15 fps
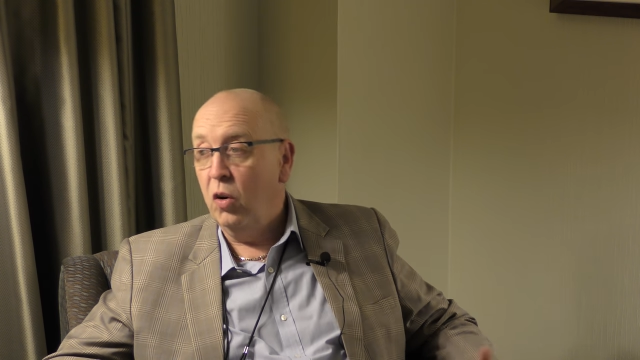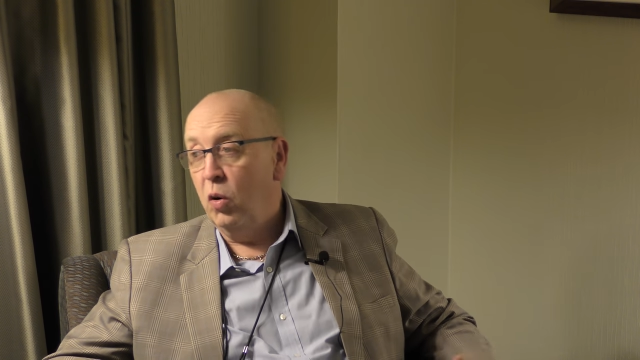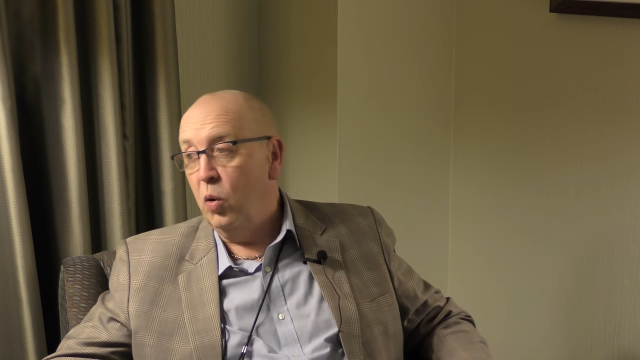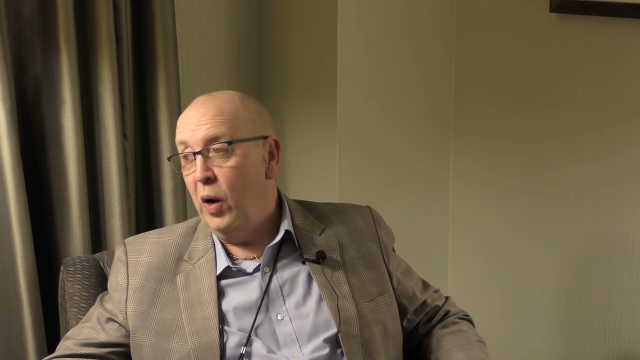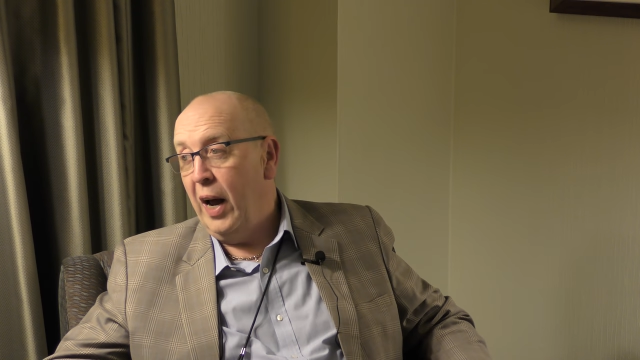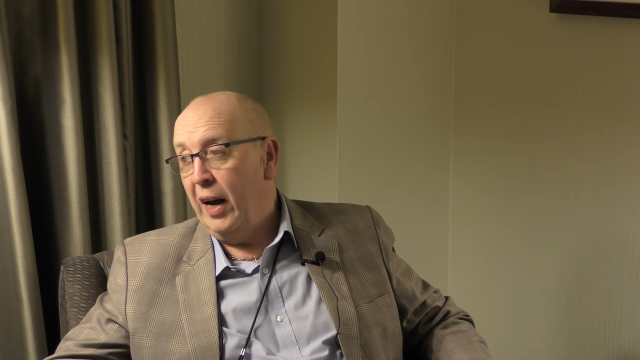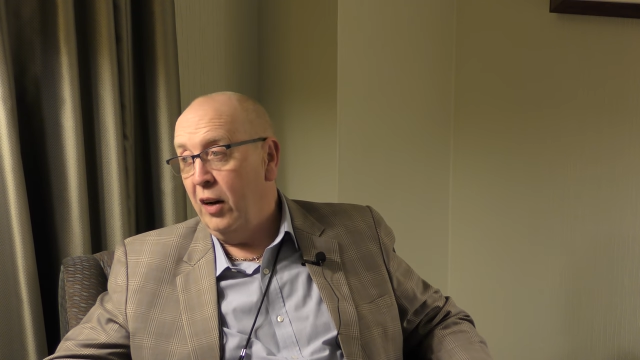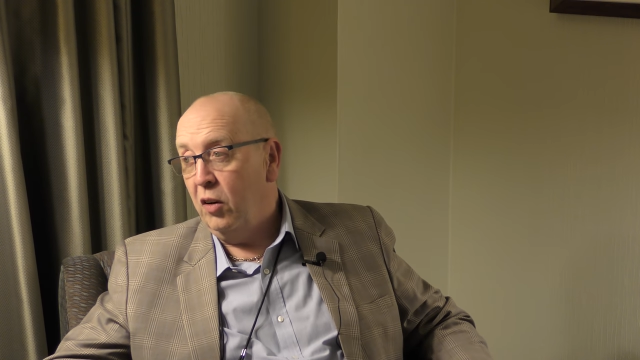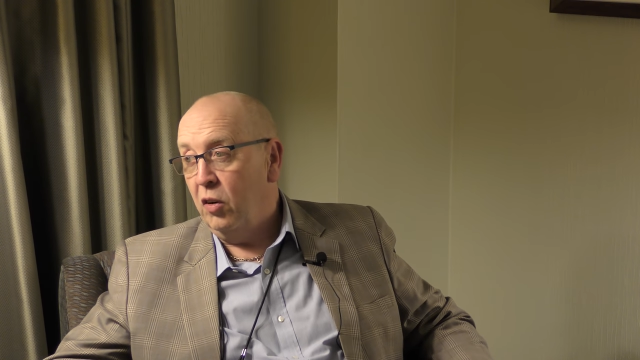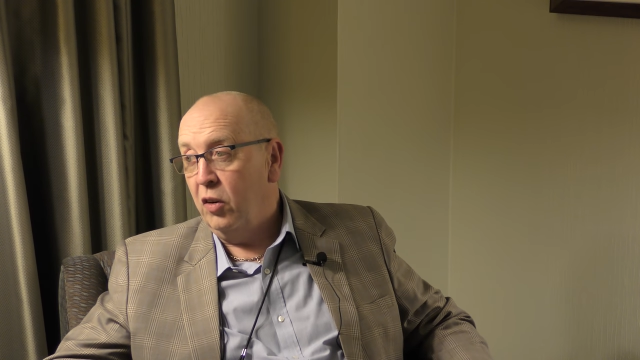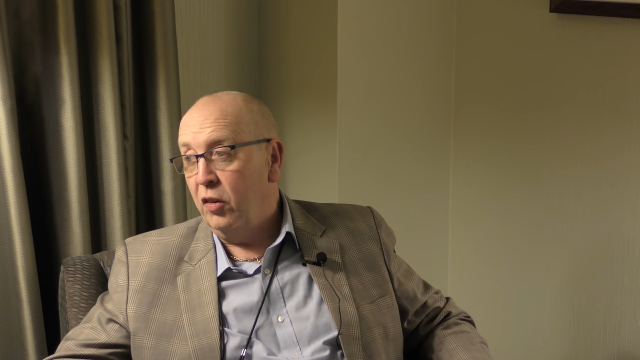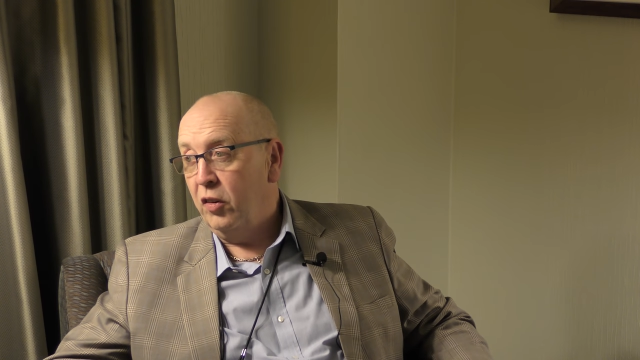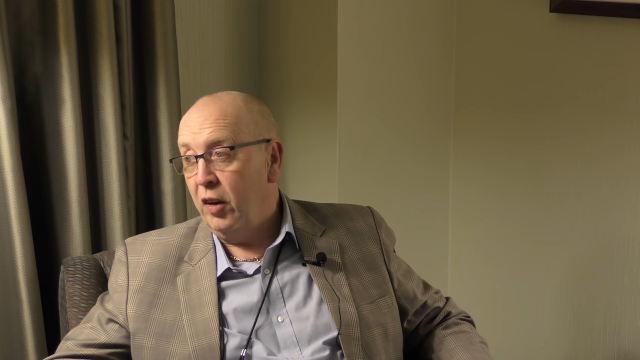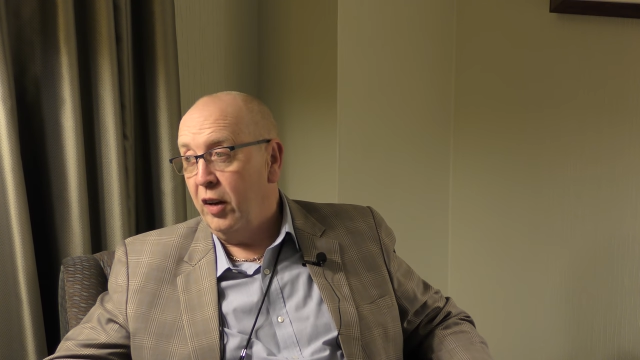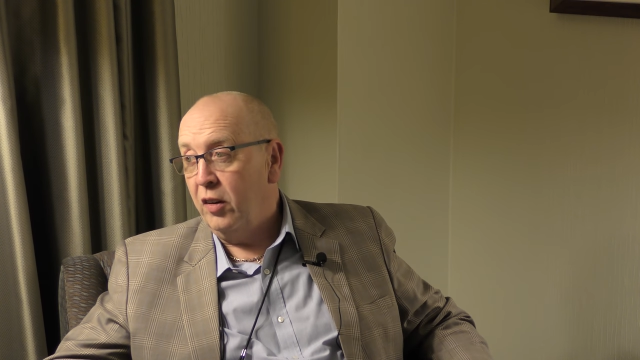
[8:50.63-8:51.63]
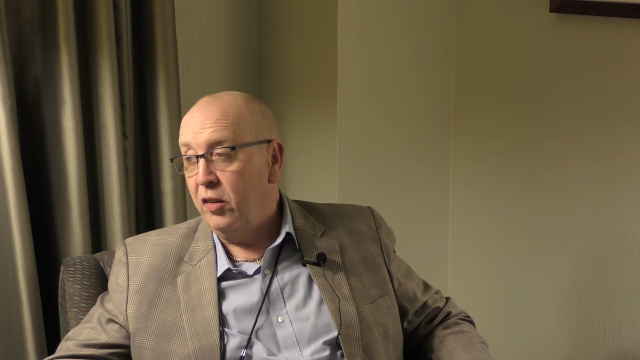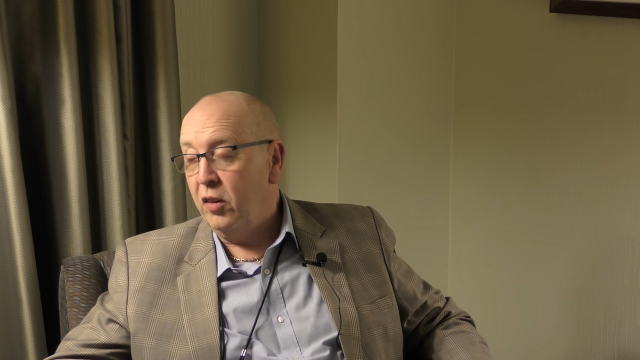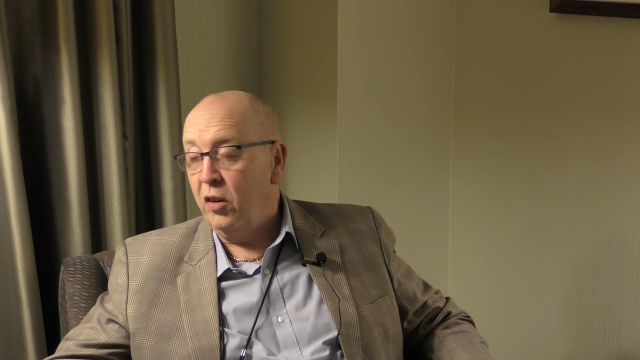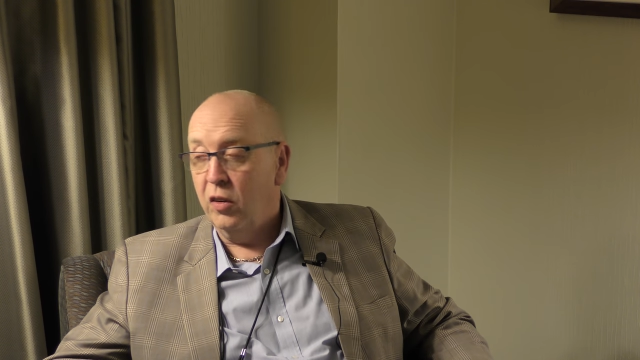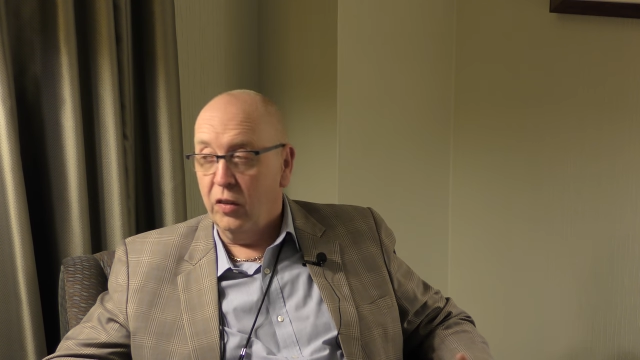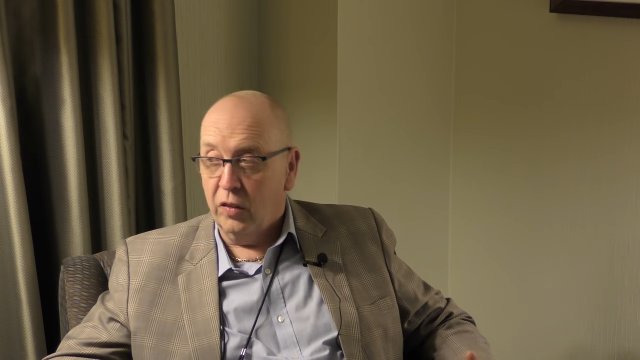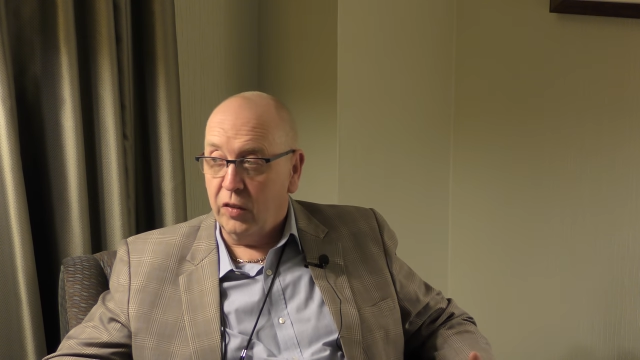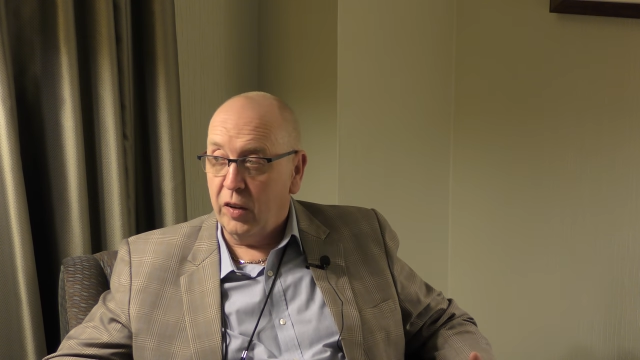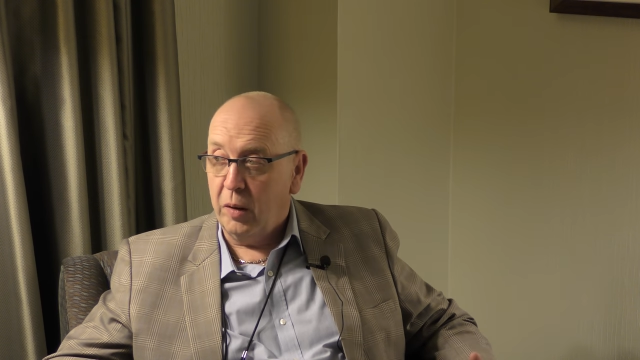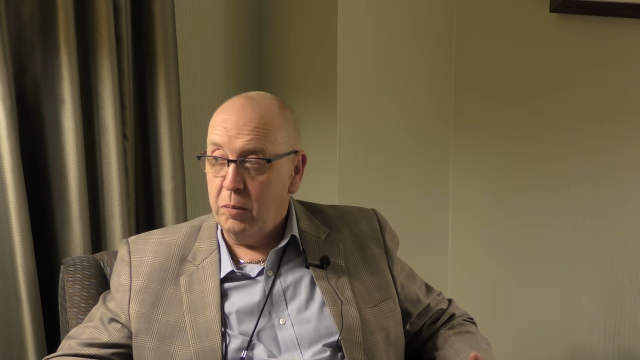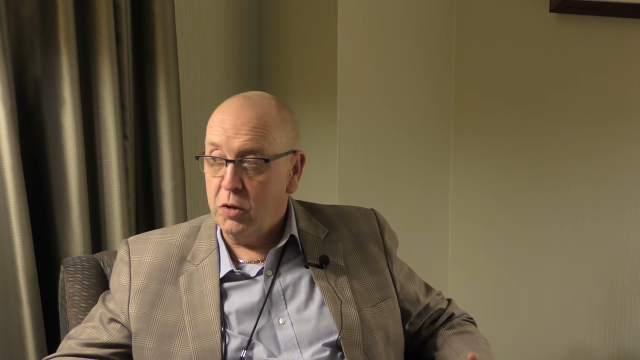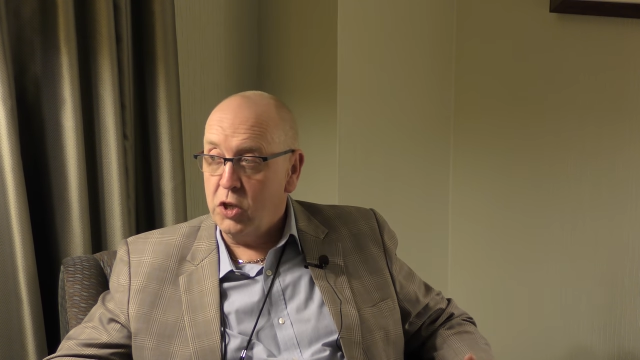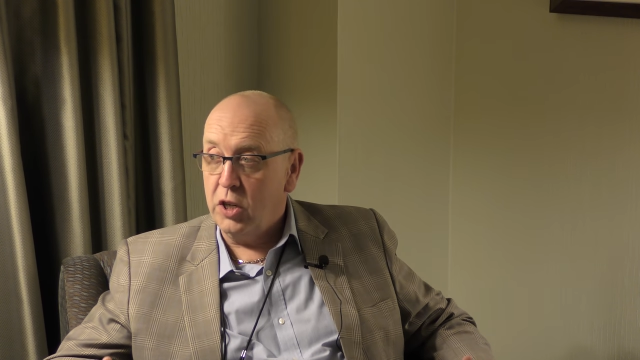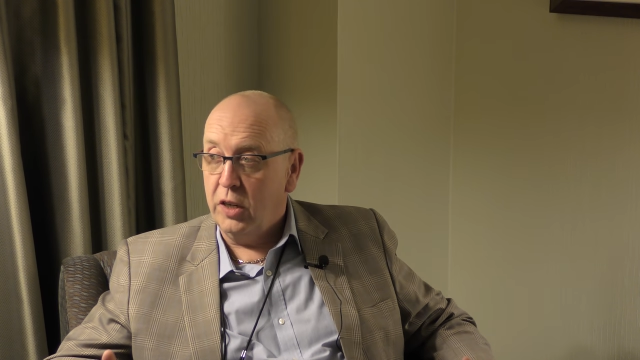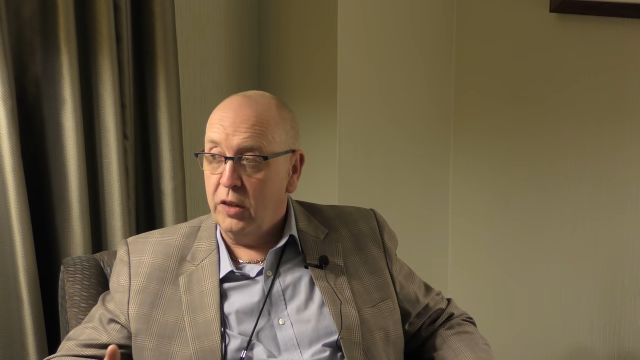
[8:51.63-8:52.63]
or analog cassettes on yeah, the same
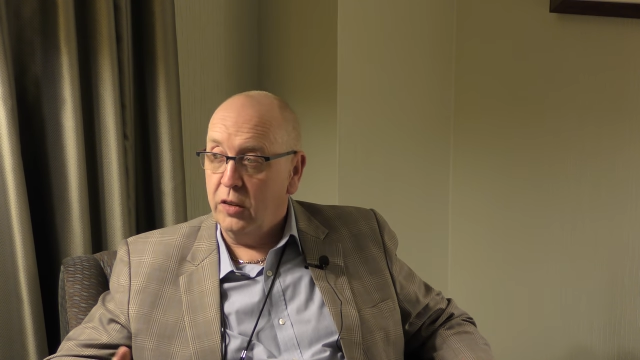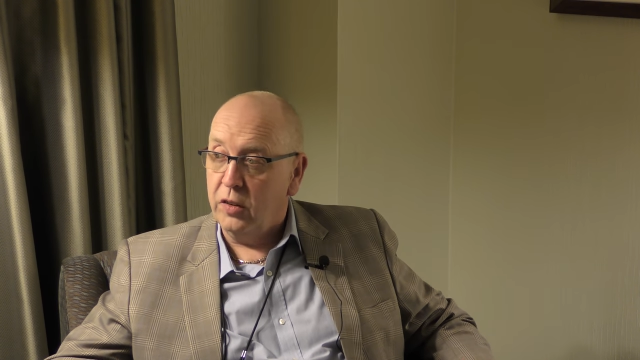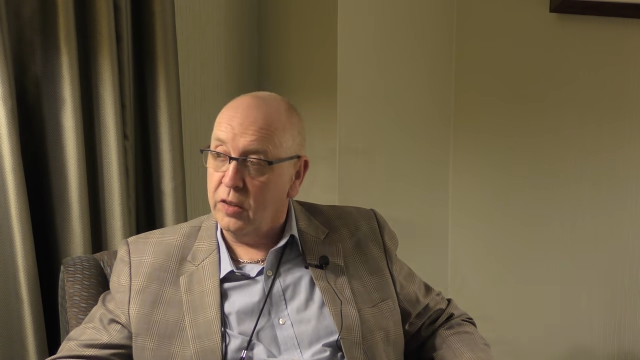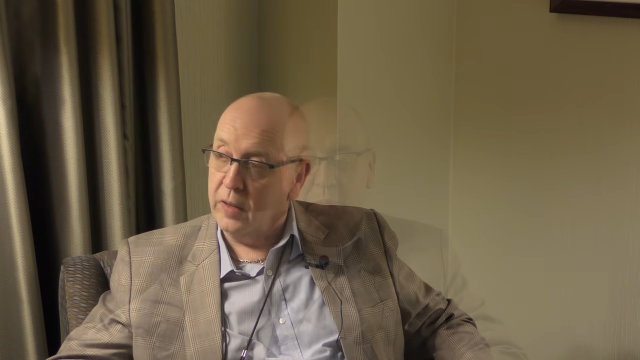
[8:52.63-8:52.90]
machines.